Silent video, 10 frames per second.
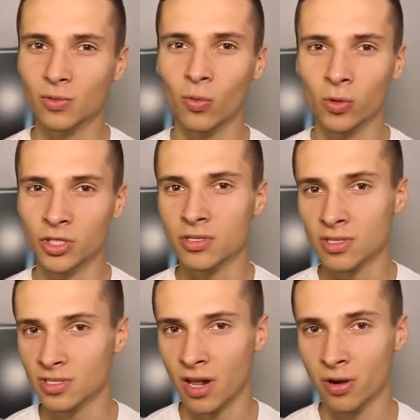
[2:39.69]
or just a
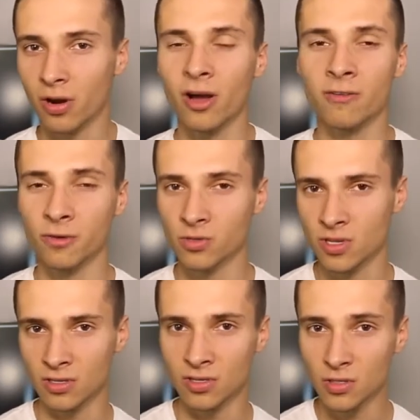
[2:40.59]
standard iPhone
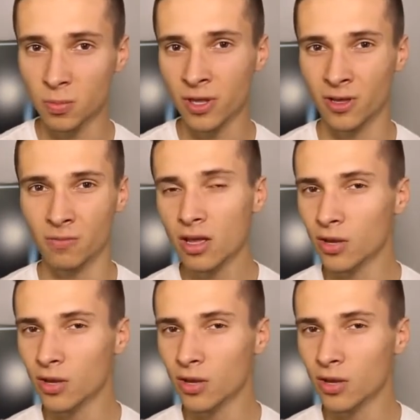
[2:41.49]
6 display.